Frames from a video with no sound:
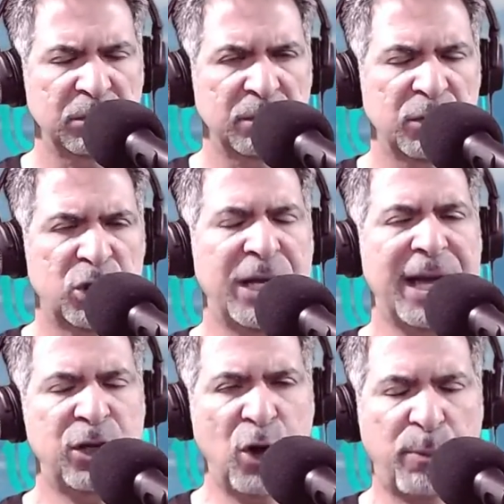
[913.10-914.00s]
She
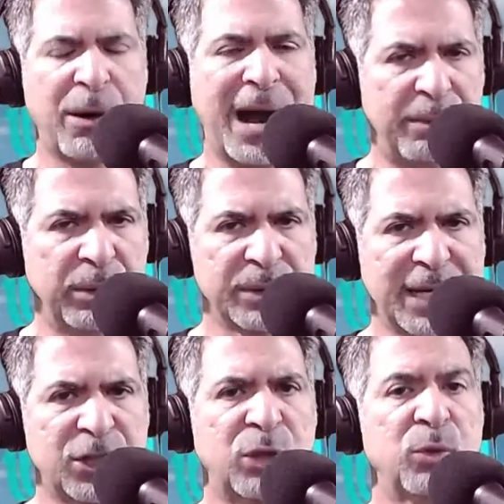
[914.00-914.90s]
had no problems.
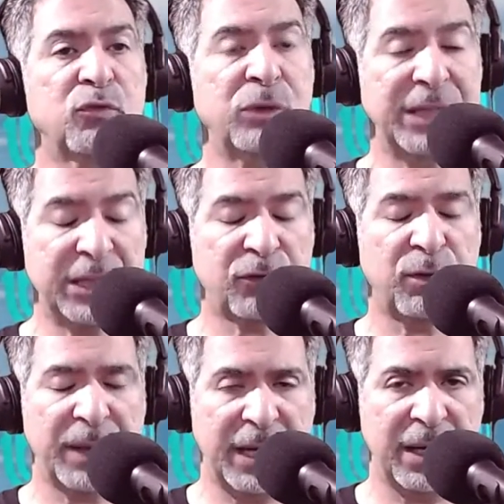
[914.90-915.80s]
She was released
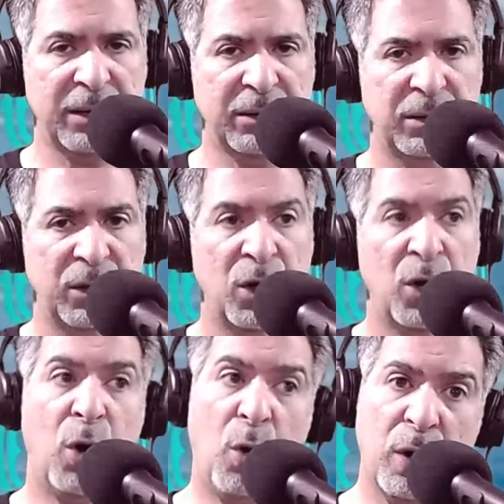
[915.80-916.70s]
from care.
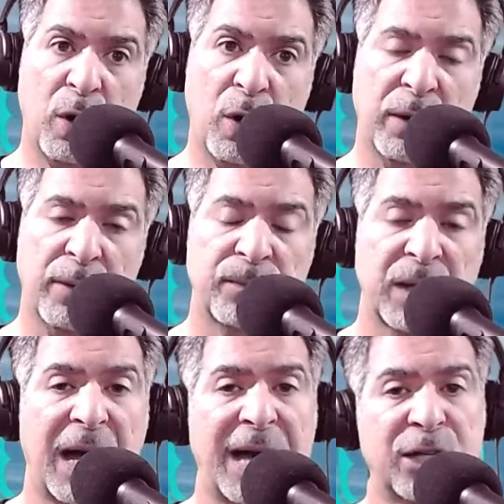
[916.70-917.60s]
Or
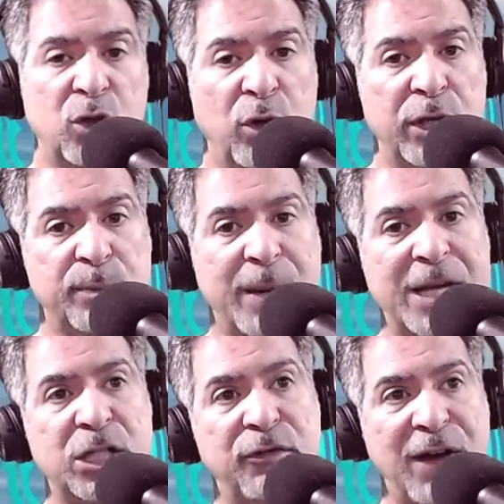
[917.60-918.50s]
I saw this
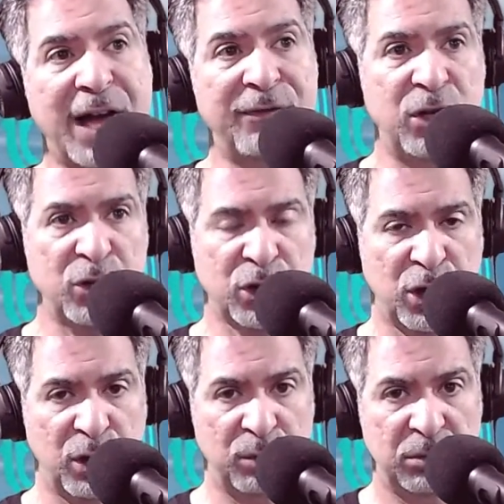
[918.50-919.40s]
patient 5 years
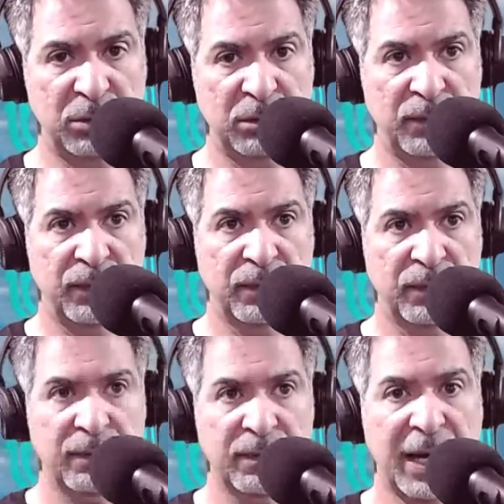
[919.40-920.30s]
ago.
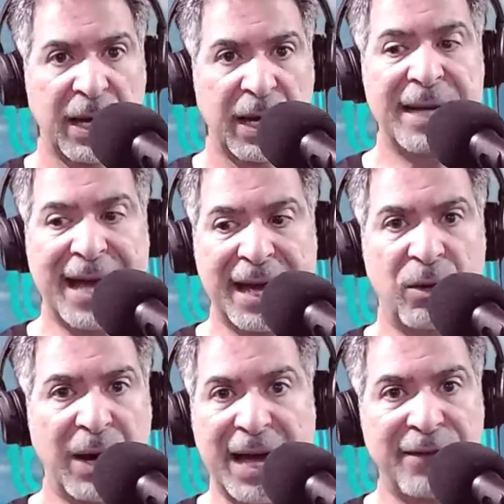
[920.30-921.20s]
And now
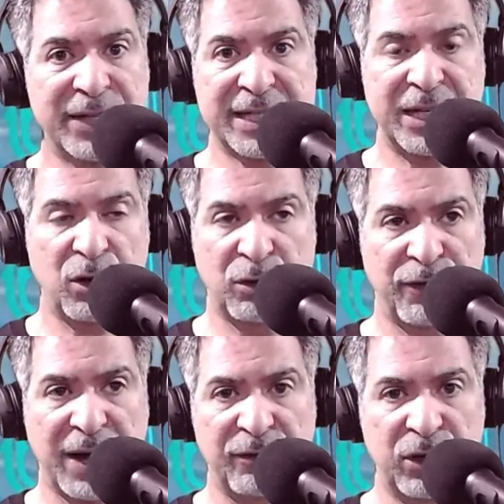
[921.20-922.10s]
I haven't seen her in
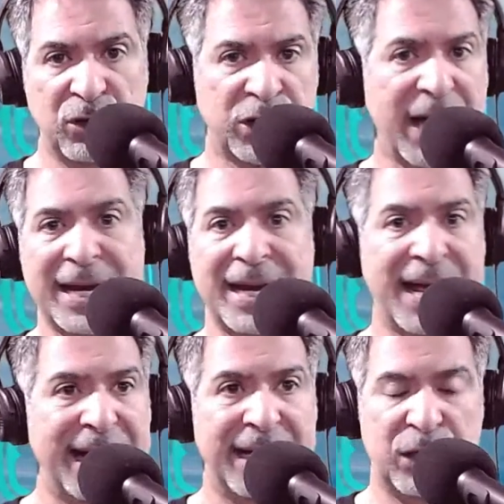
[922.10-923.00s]
5 years. She hadn't
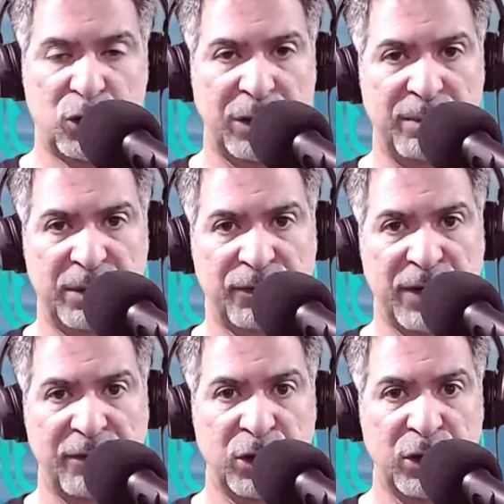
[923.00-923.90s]
had any treatment in
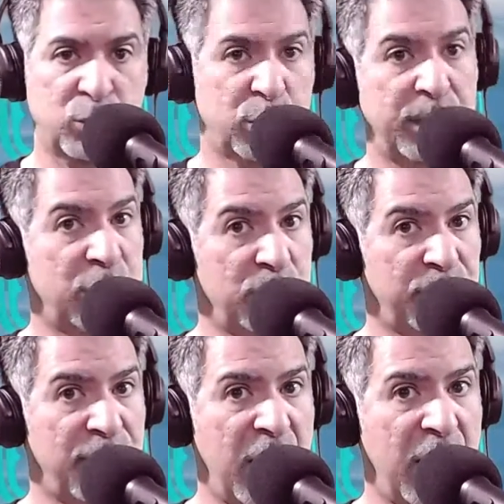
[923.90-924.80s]
5 years, which means she was
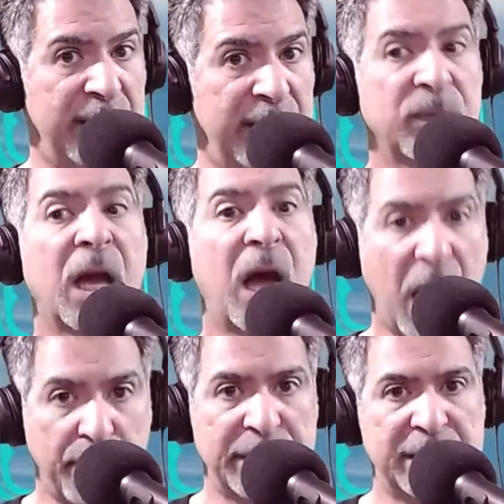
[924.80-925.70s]
fine
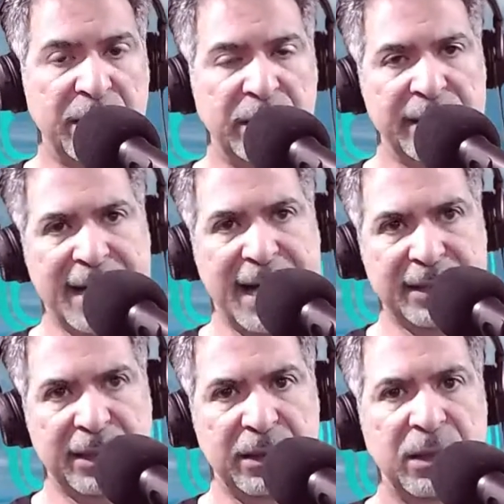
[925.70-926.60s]
up until this
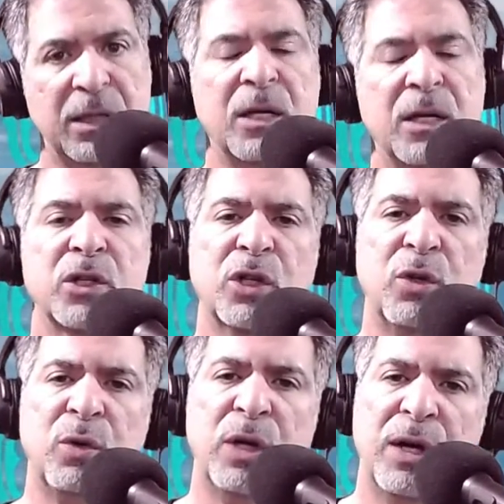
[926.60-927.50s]
accident.
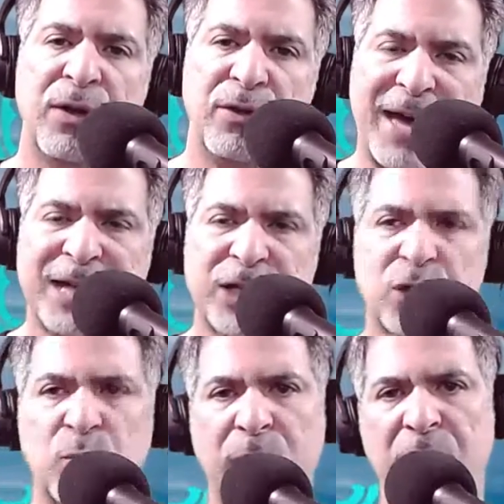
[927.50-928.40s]
So that's
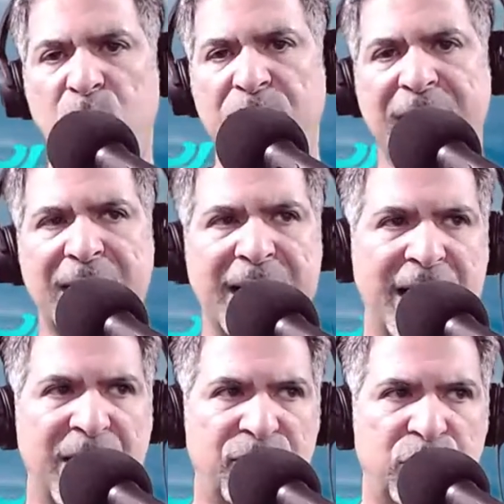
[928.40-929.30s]
where we kind of
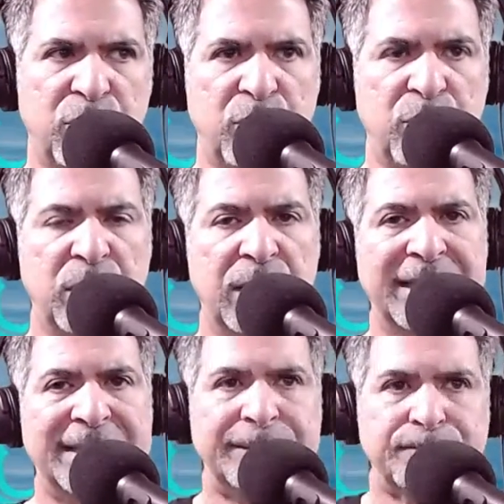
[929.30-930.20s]
have to
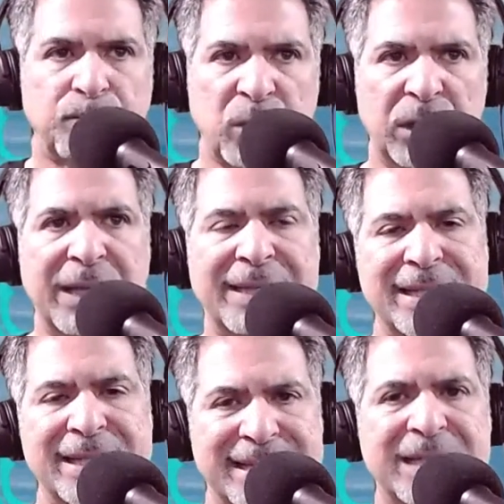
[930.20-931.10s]
let the
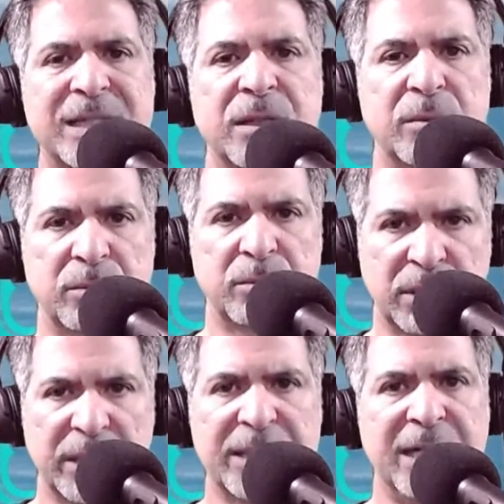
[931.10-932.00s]
system
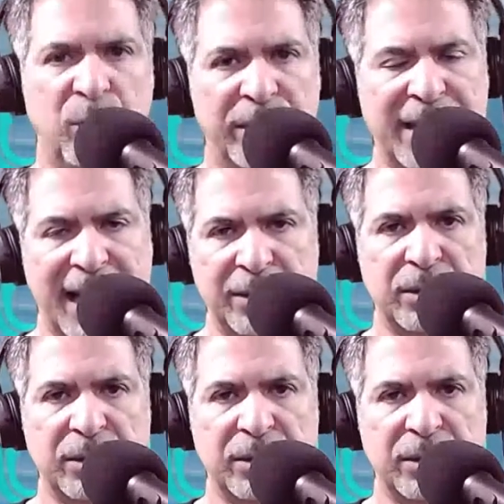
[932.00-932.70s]
deal with that.